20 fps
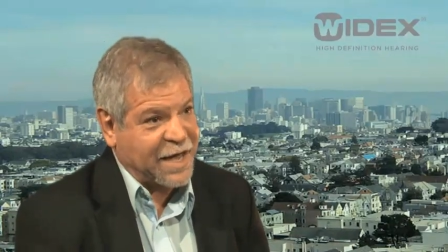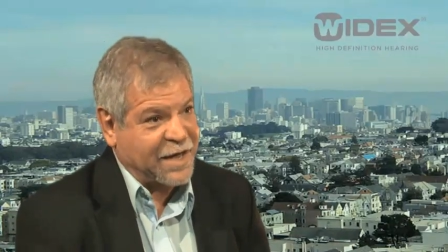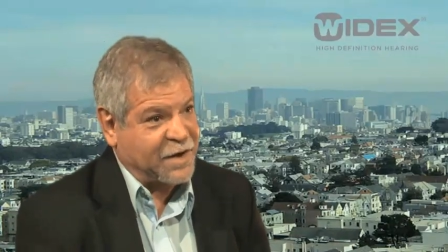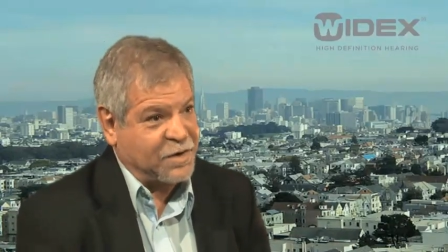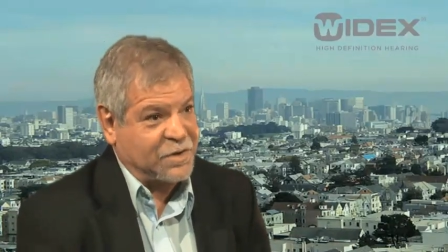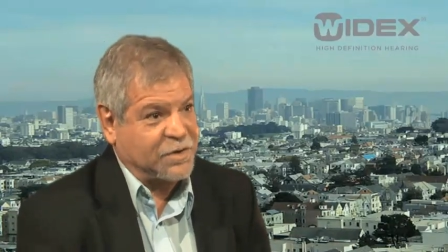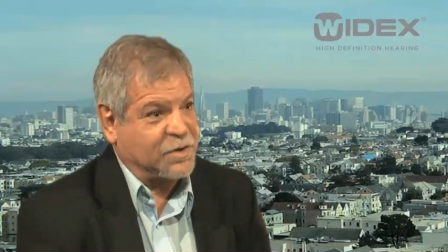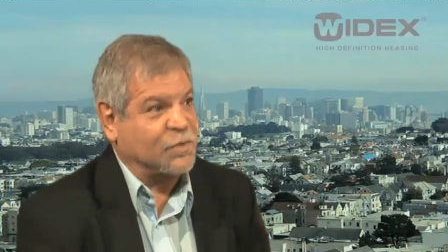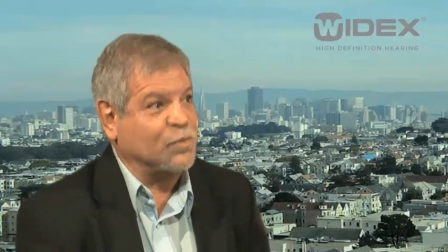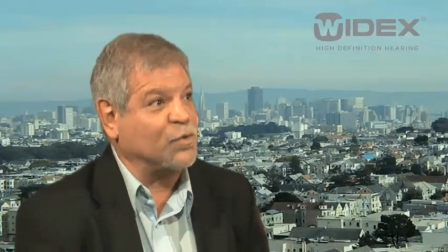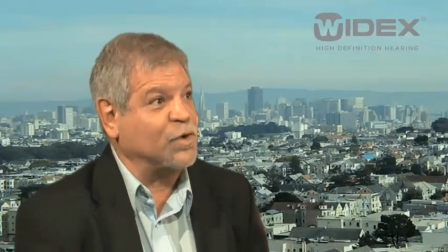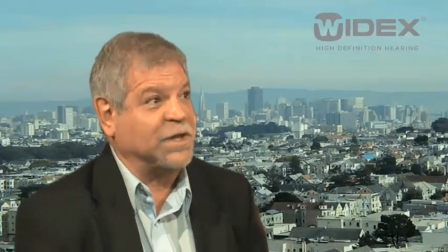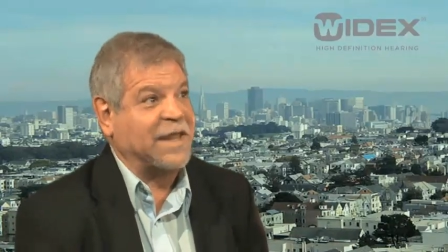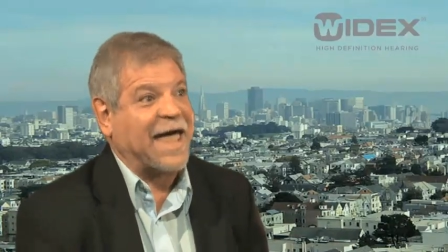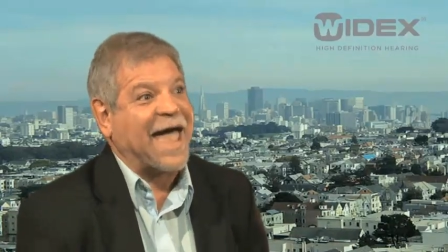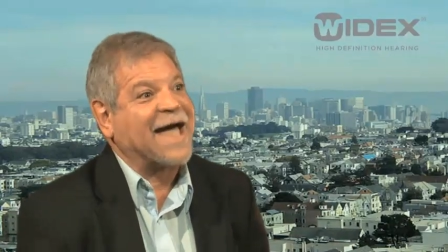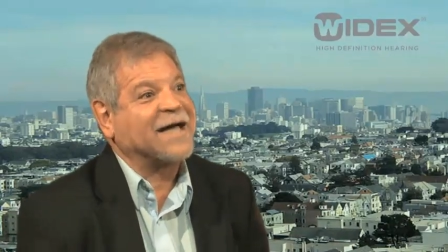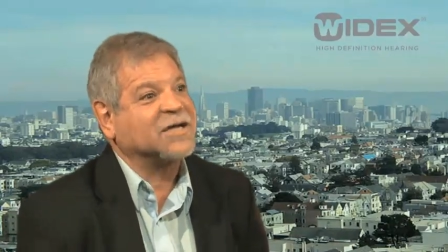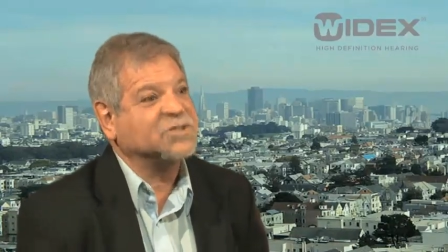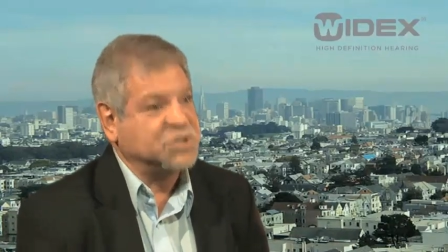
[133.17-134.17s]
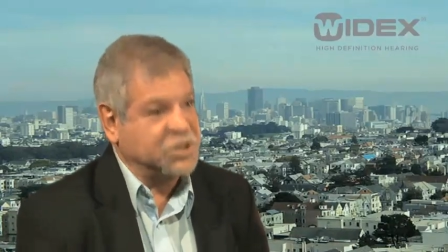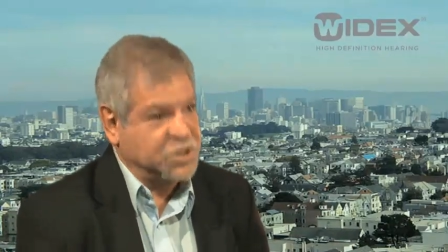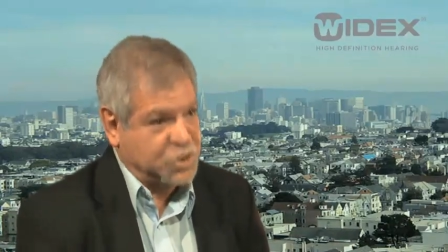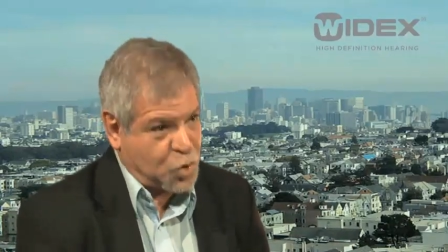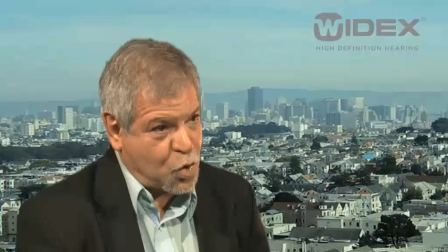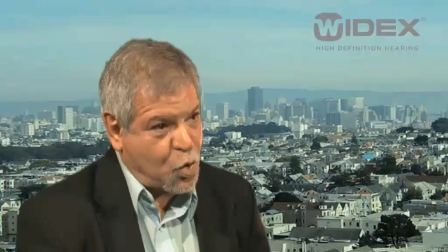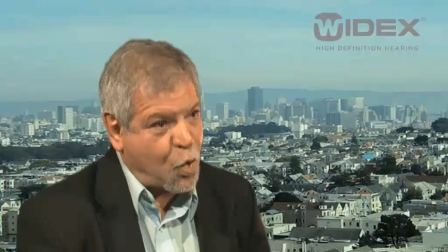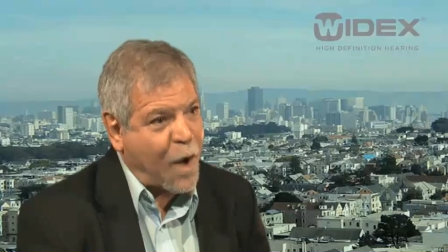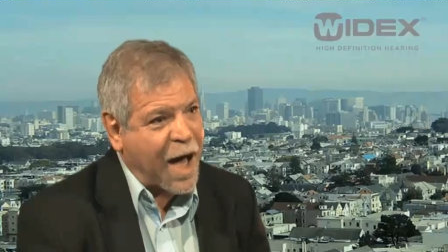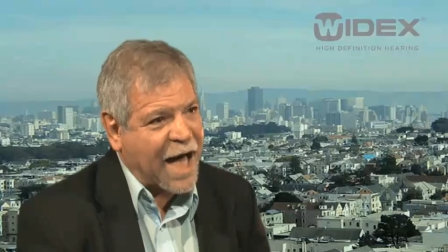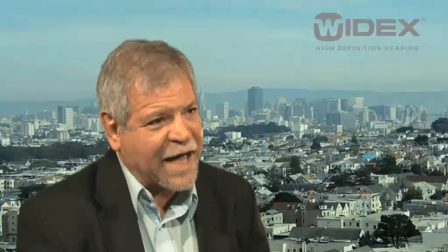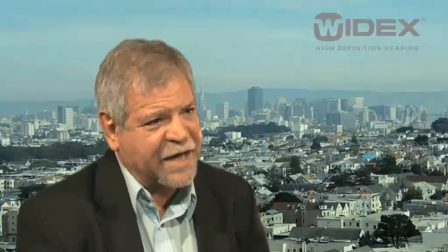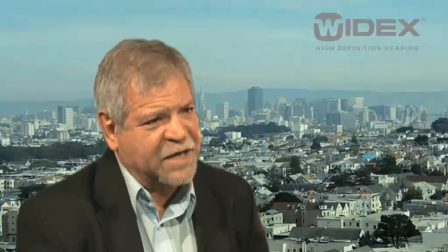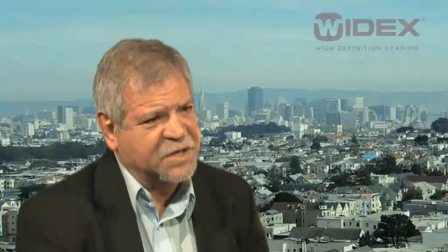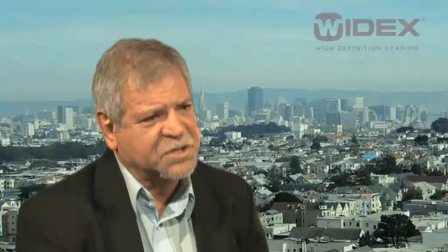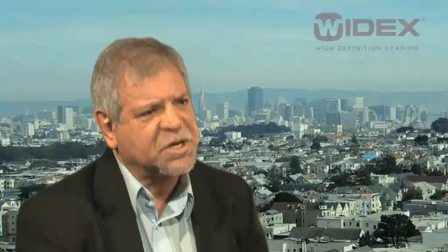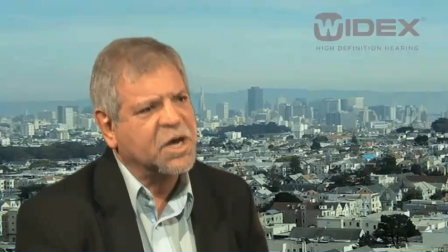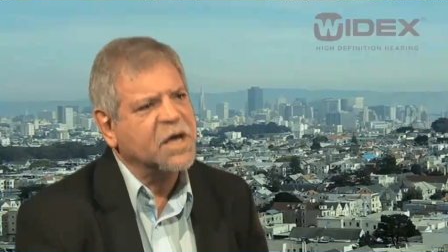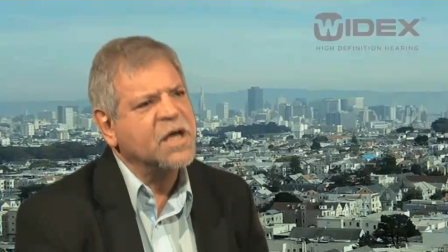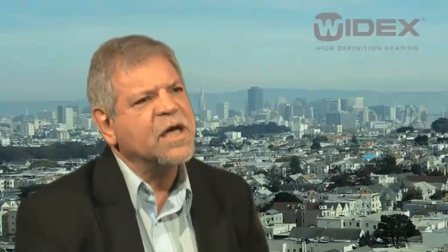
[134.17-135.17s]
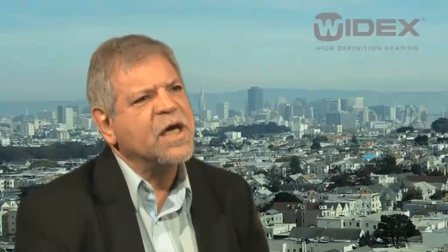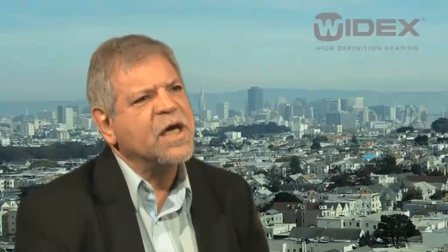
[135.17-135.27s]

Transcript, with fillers: and relax in quiet.